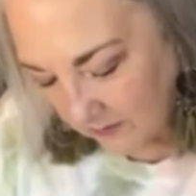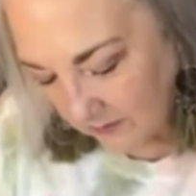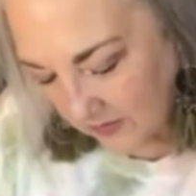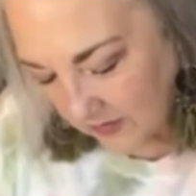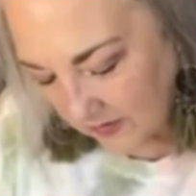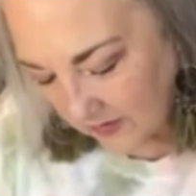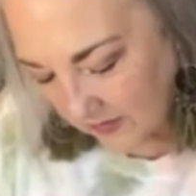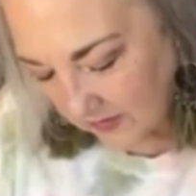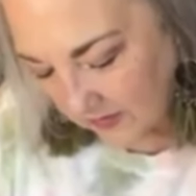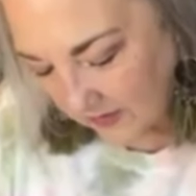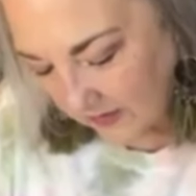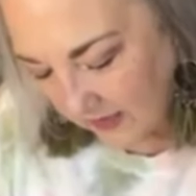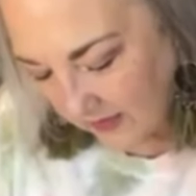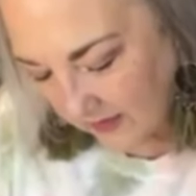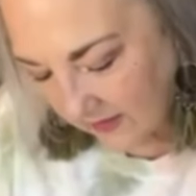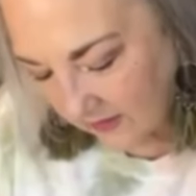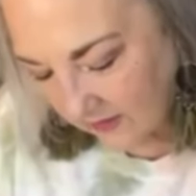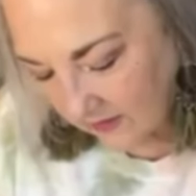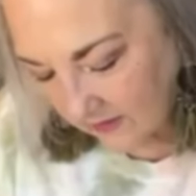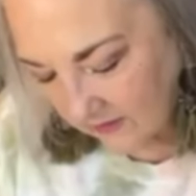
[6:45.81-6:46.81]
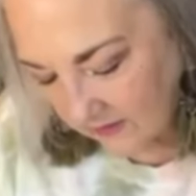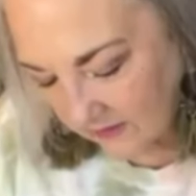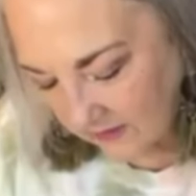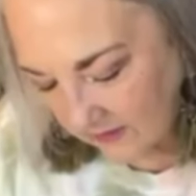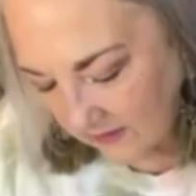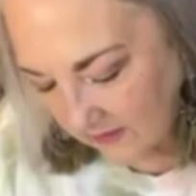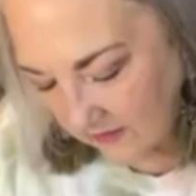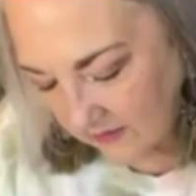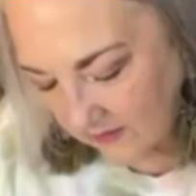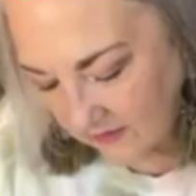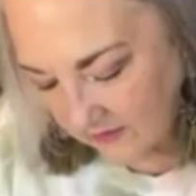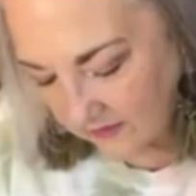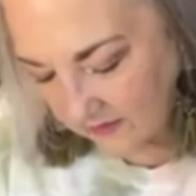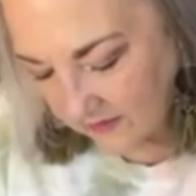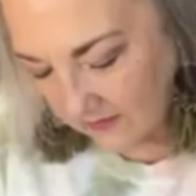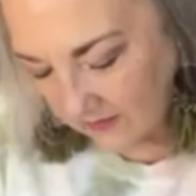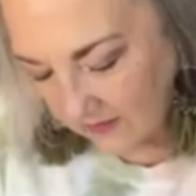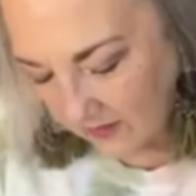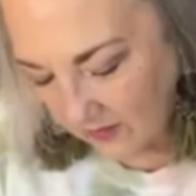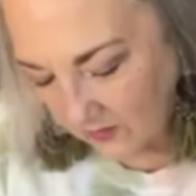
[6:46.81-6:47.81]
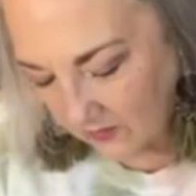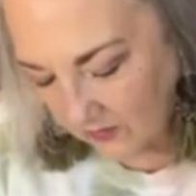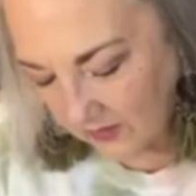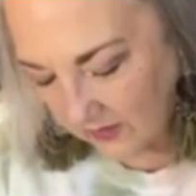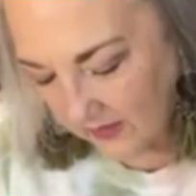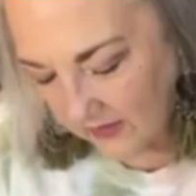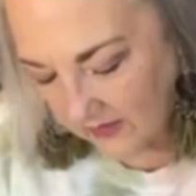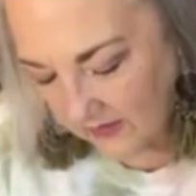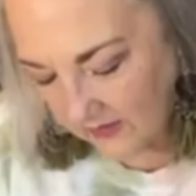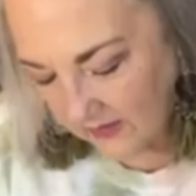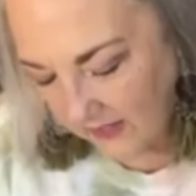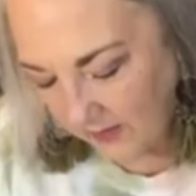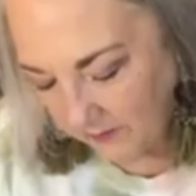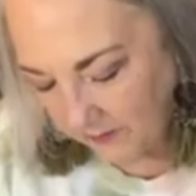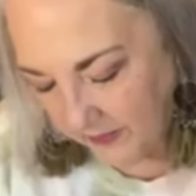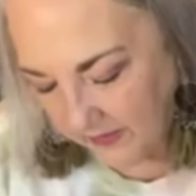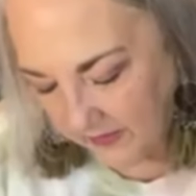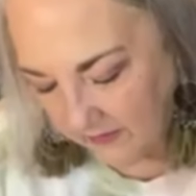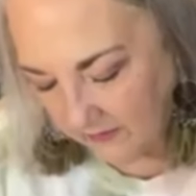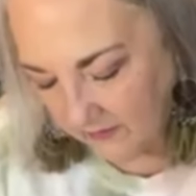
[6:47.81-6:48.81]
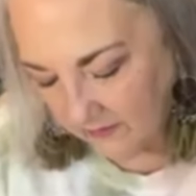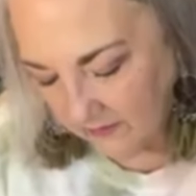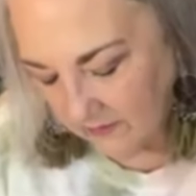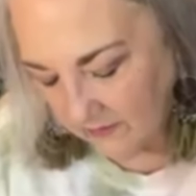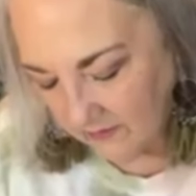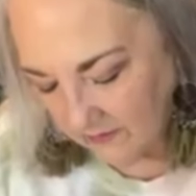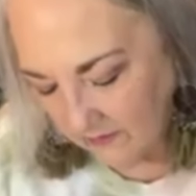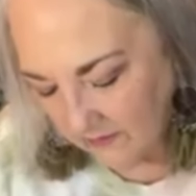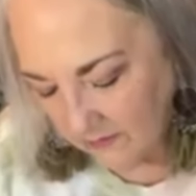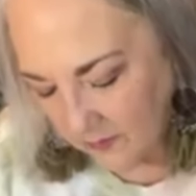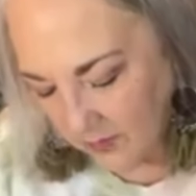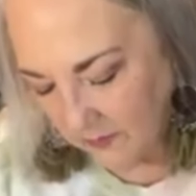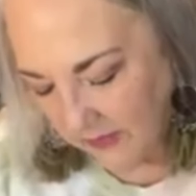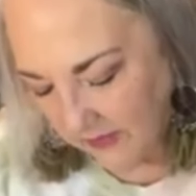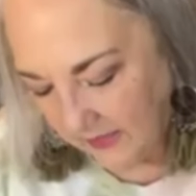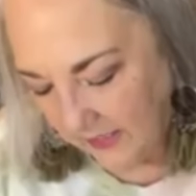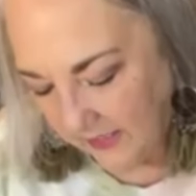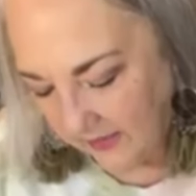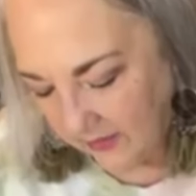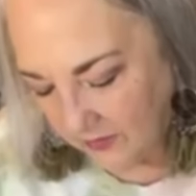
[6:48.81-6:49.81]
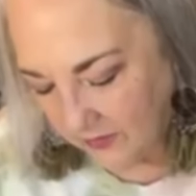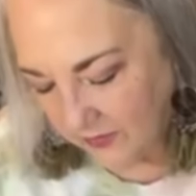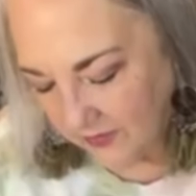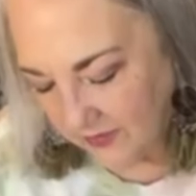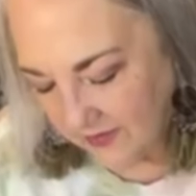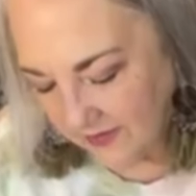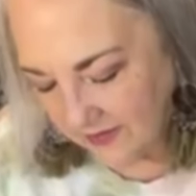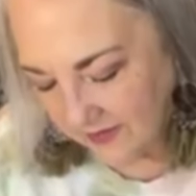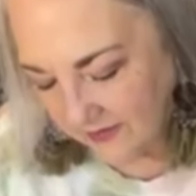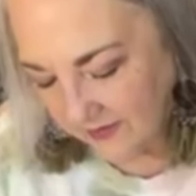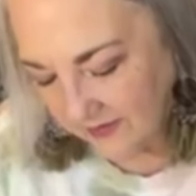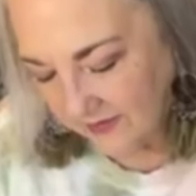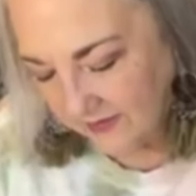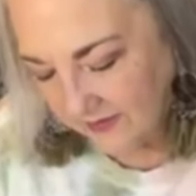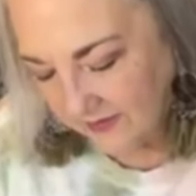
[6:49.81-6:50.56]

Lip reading: I'm just going to kind of hold it and tap it with my nails.